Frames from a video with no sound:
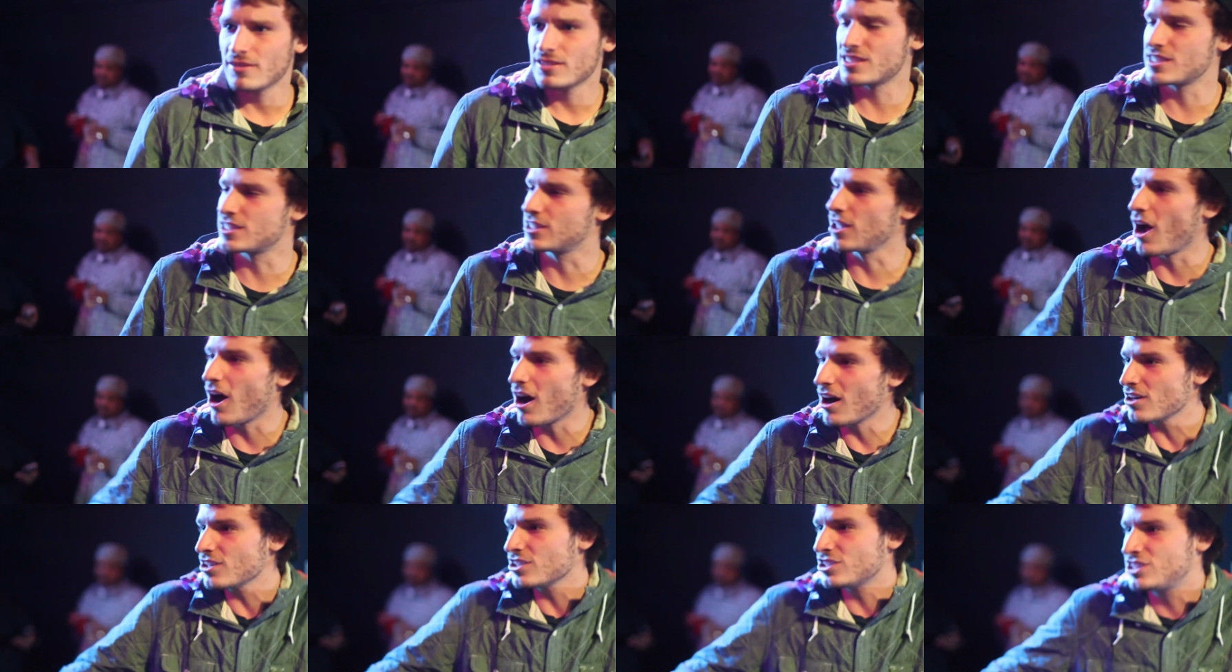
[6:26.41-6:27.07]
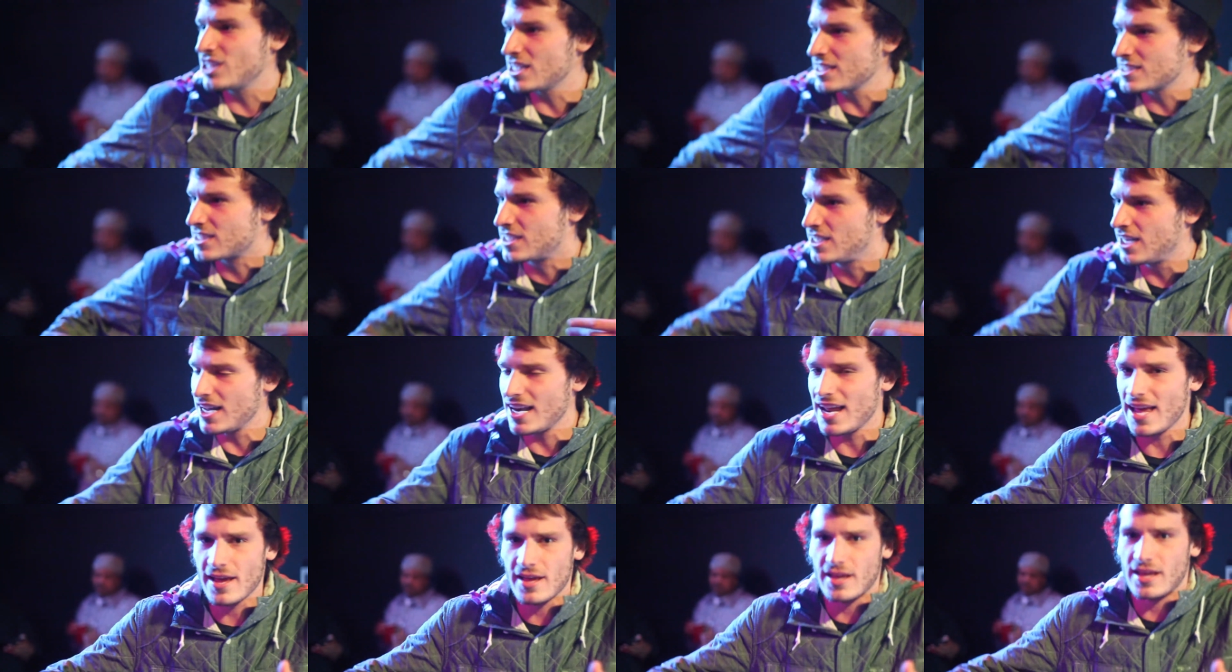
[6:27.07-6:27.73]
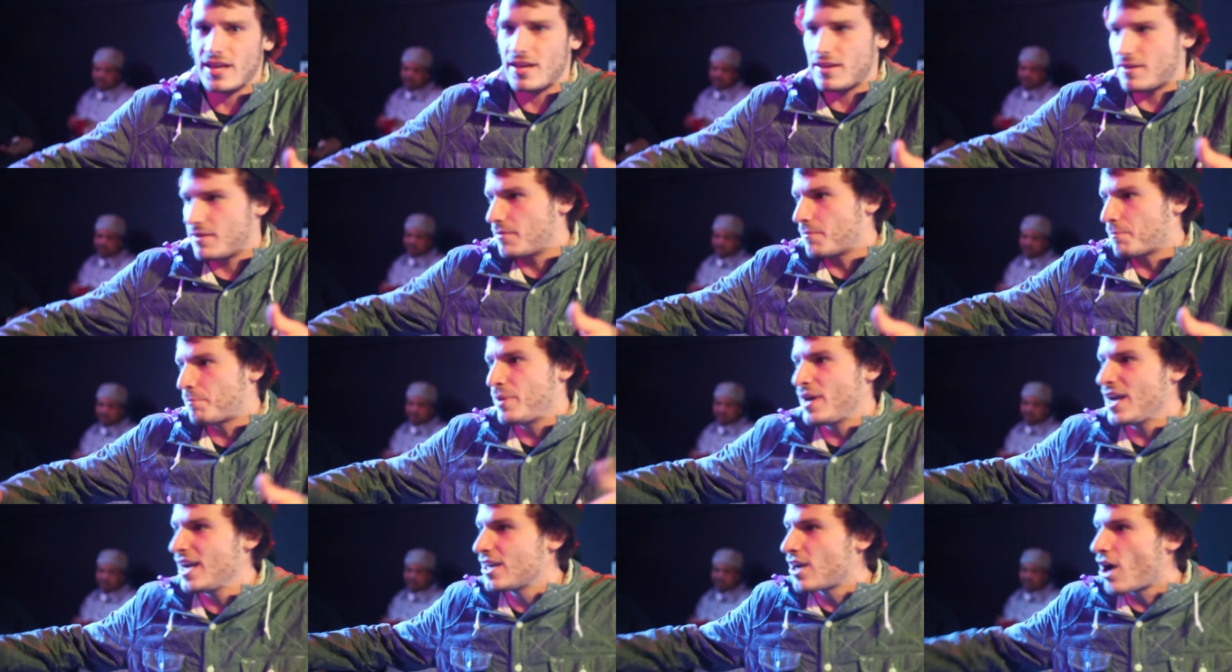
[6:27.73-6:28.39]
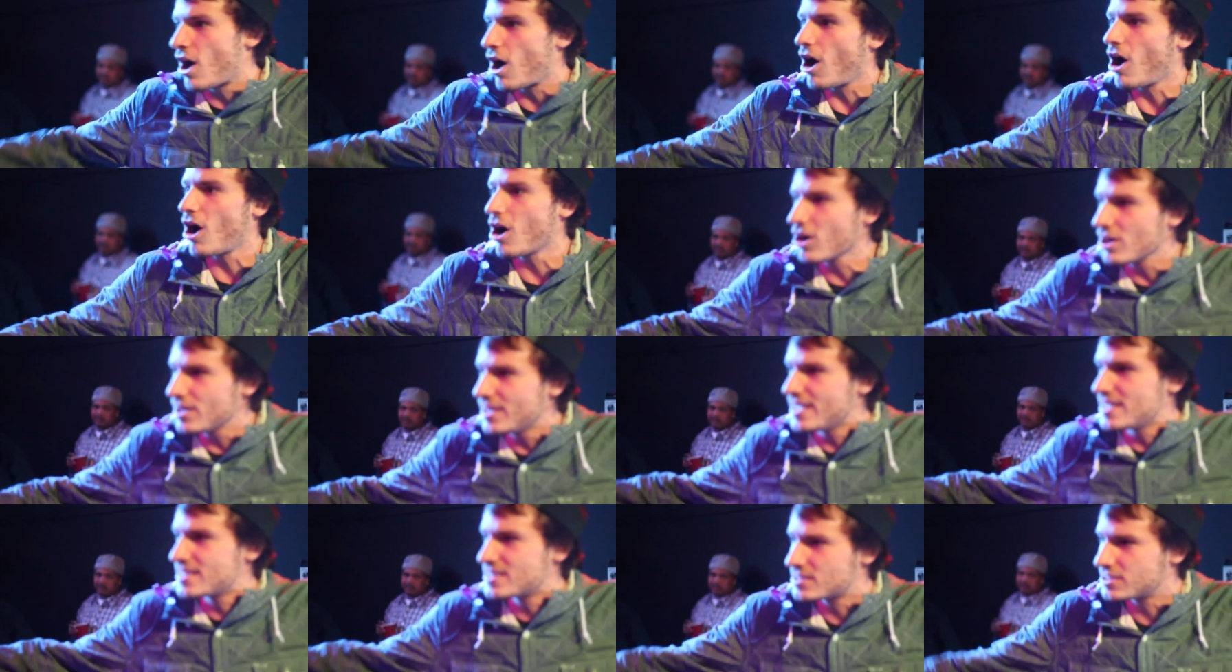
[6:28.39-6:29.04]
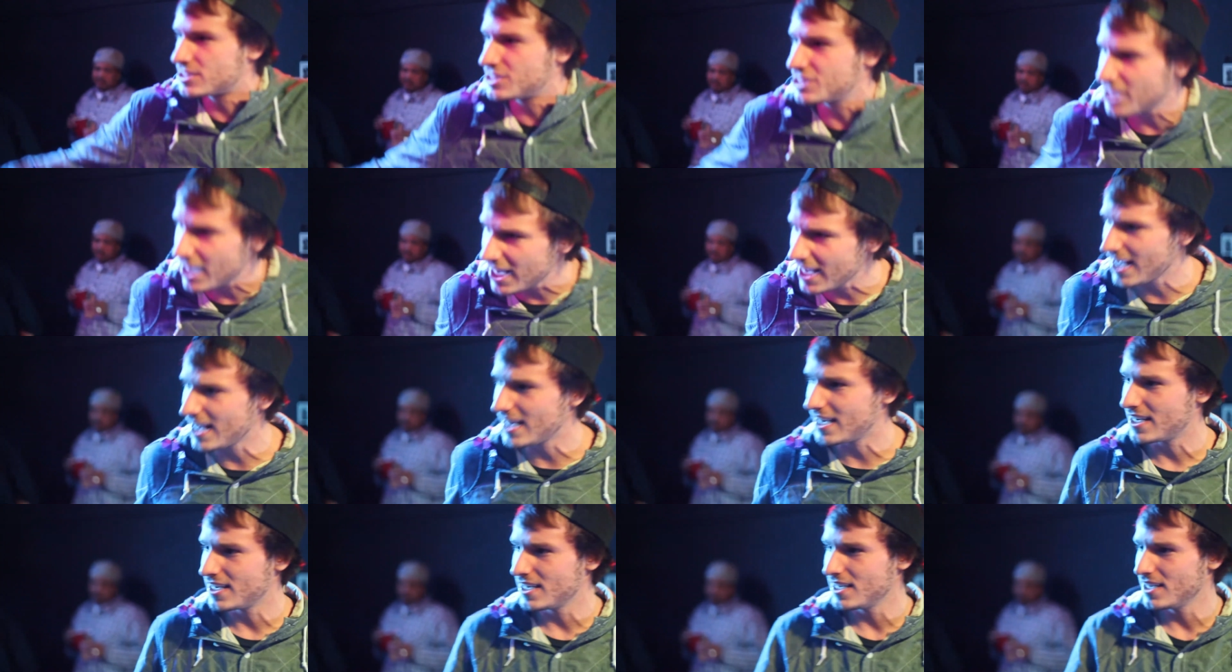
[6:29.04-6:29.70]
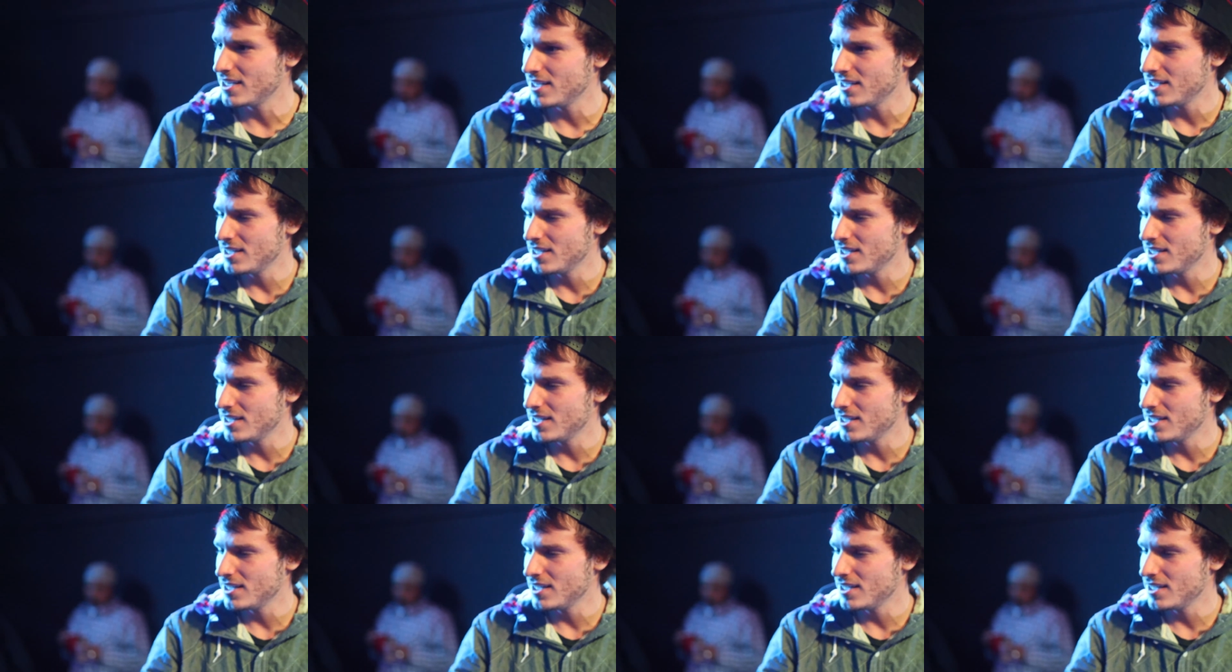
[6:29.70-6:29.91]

Star is just good at being an artist shit.